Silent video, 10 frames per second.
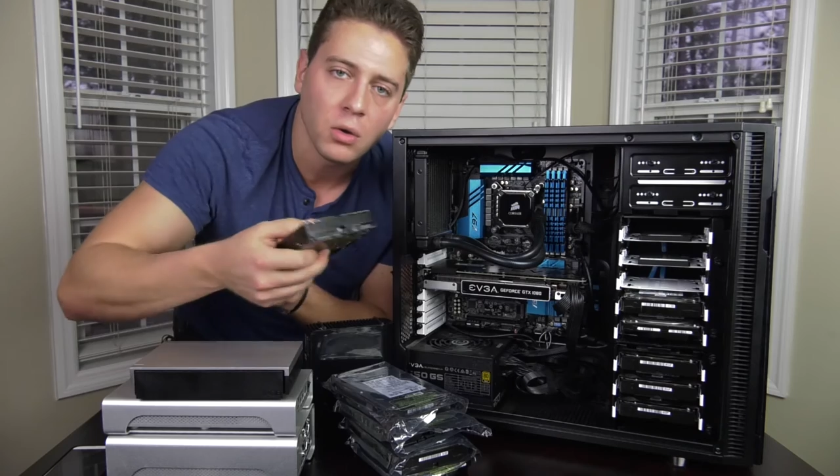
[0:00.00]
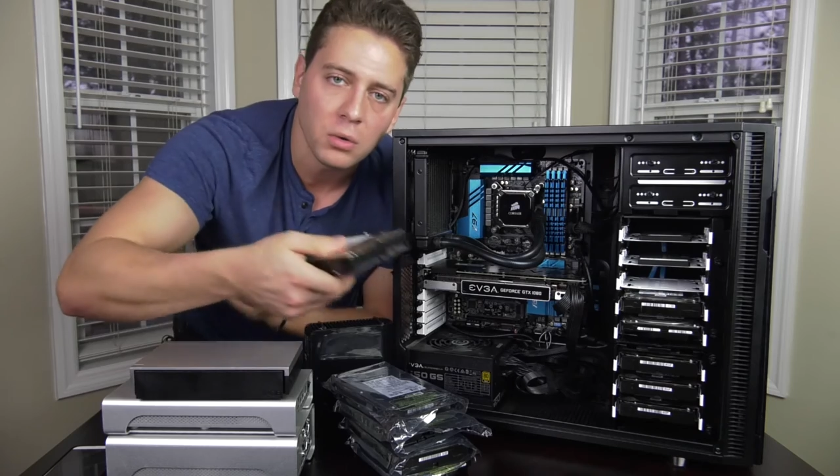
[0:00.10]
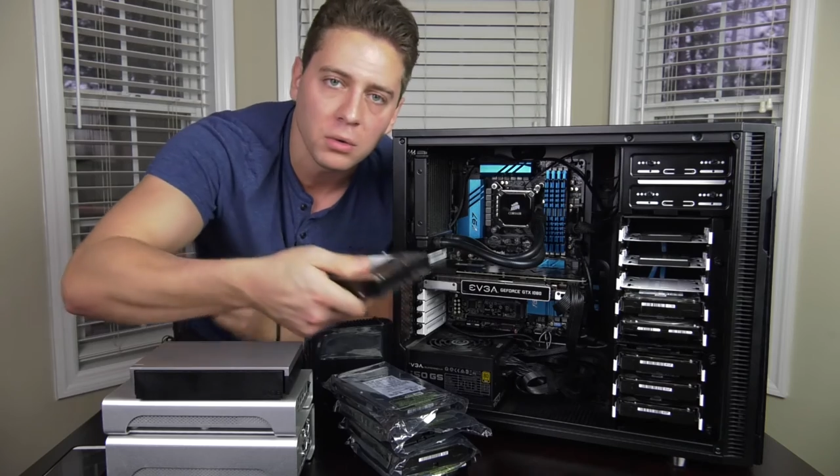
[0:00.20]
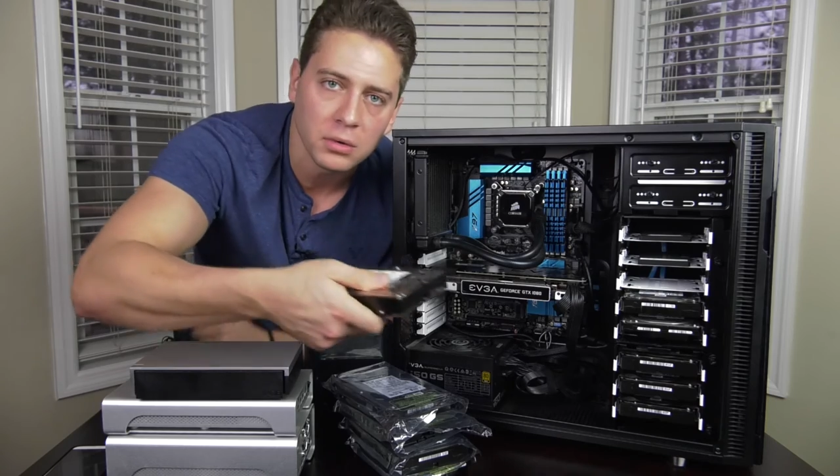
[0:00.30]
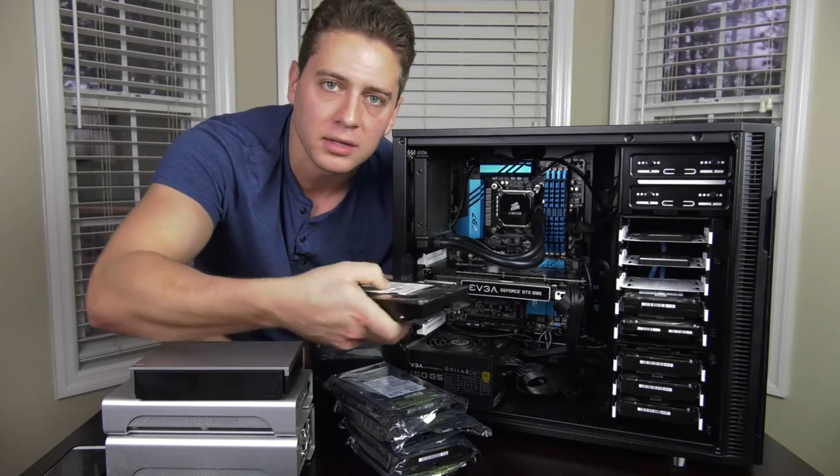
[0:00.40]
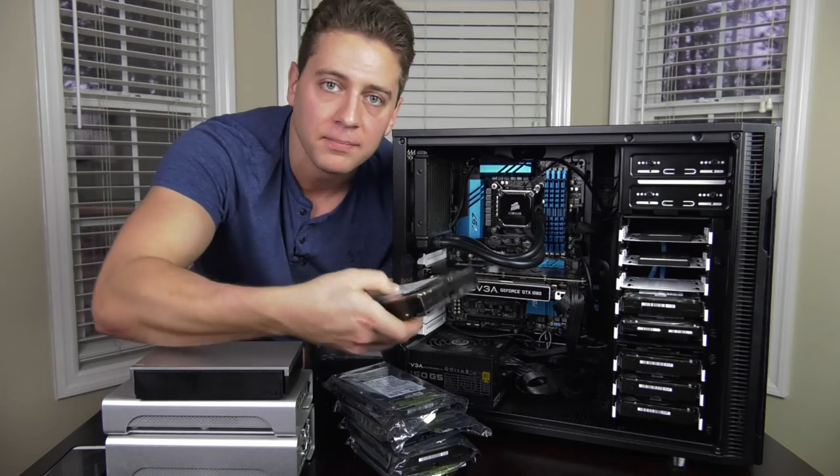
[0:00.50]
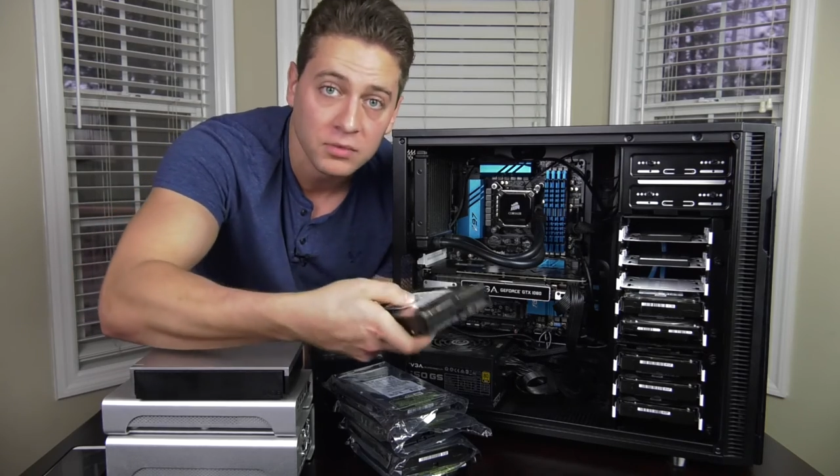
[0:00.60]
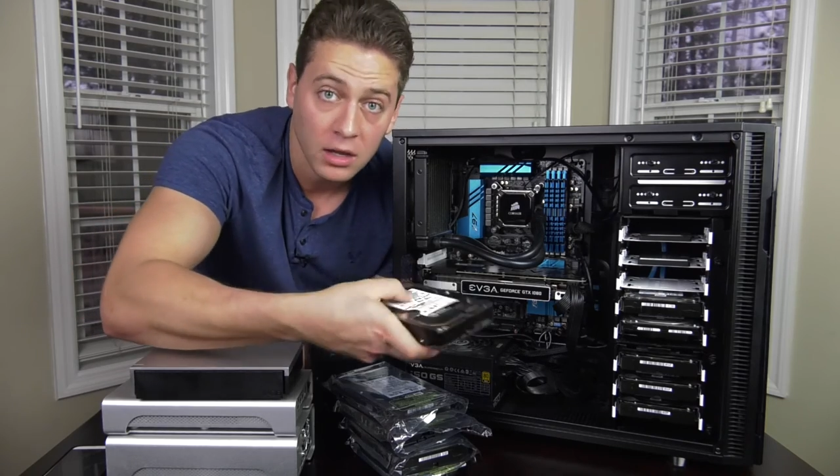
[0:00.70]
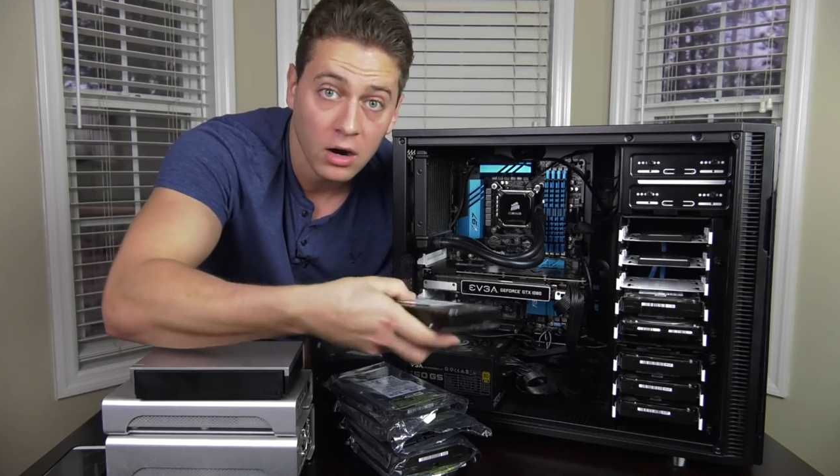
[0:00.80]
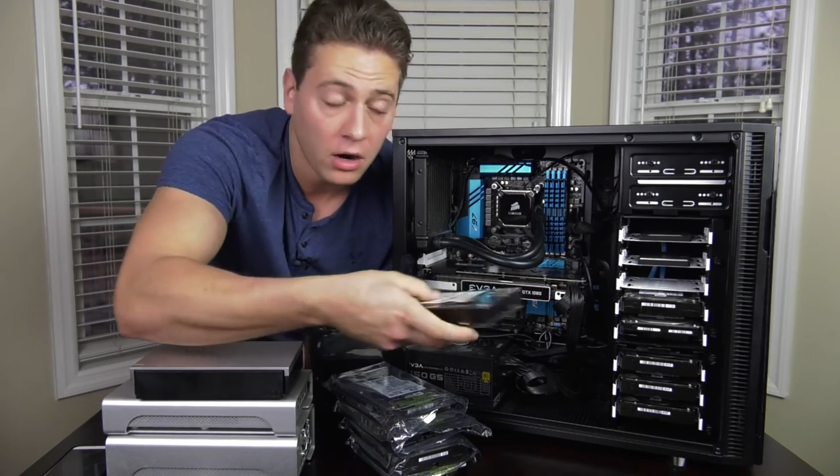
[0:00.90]
old
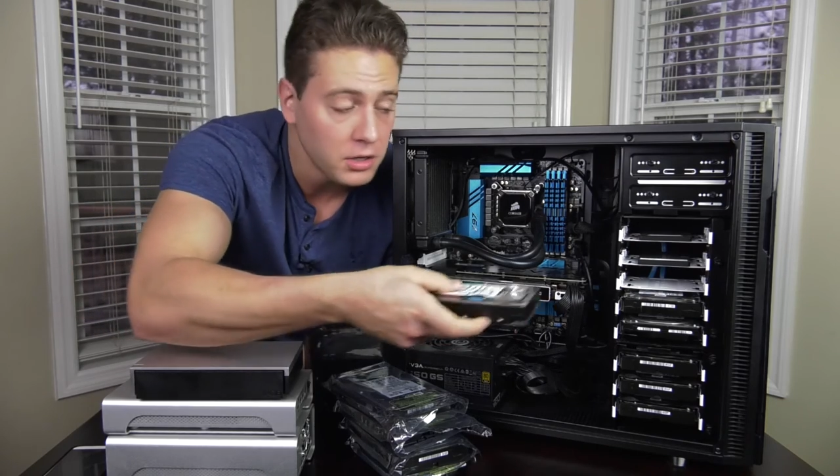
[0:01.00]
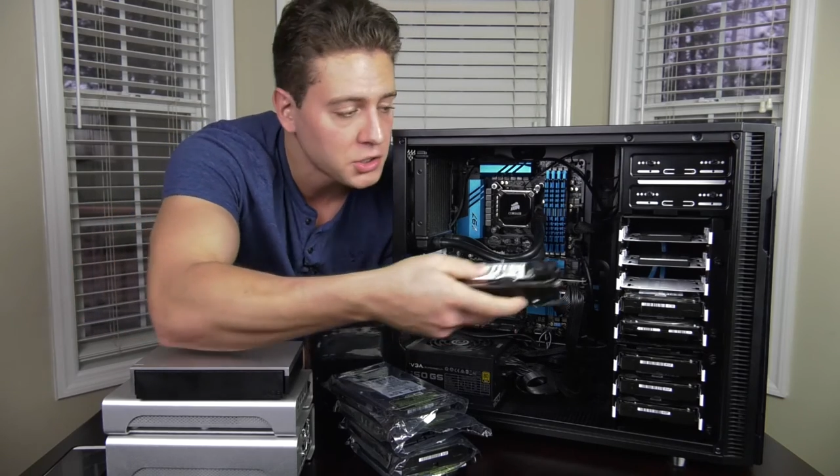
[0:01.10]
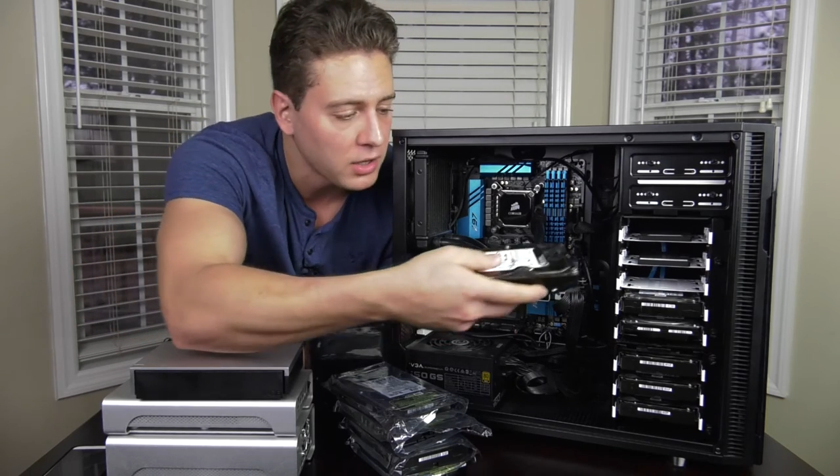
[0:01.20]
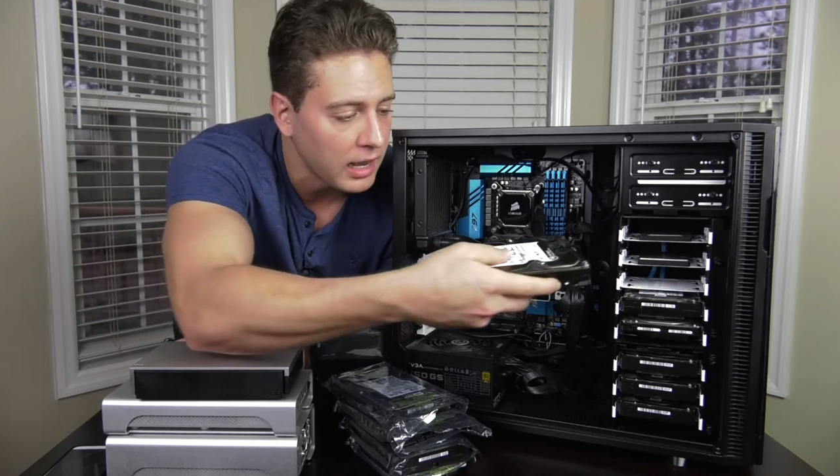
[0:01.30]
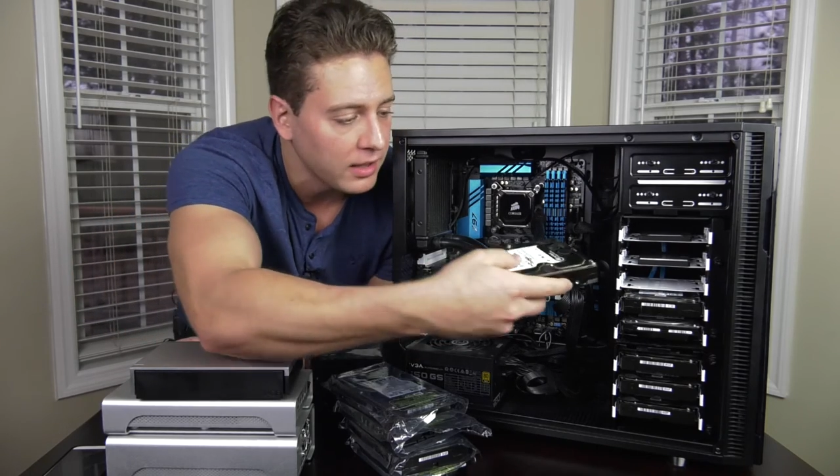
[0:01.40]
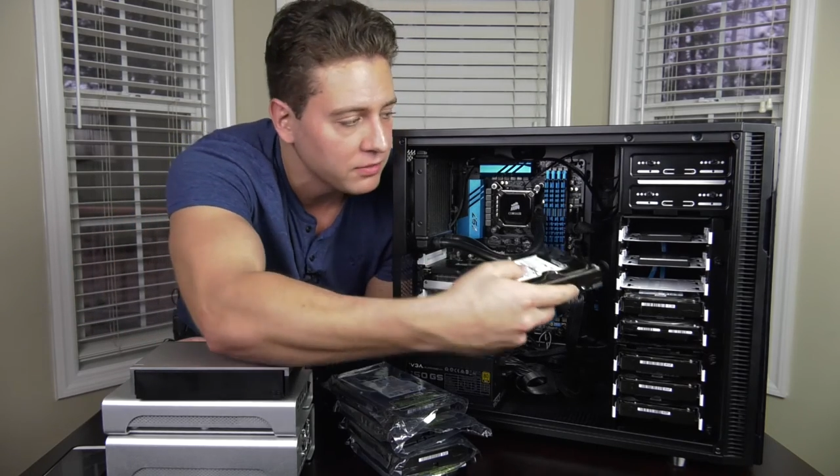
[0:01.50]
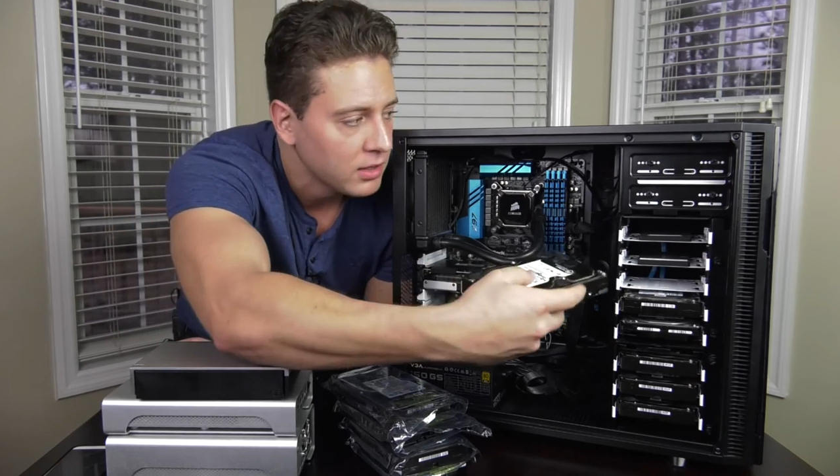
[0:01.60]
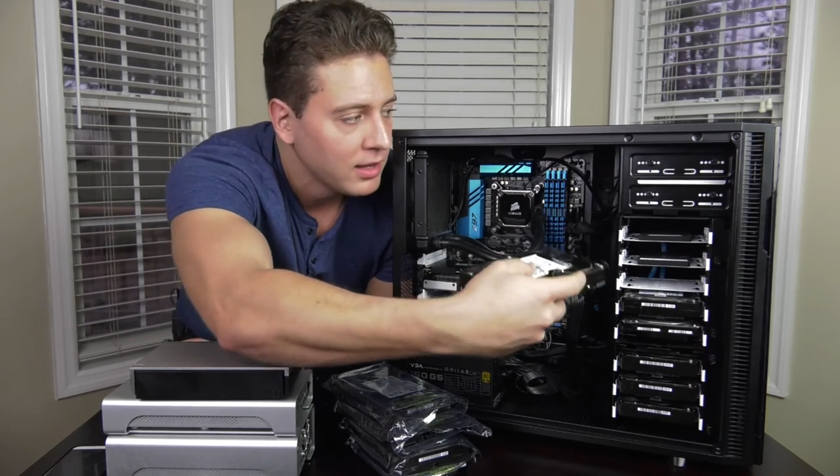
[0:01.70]
hard drive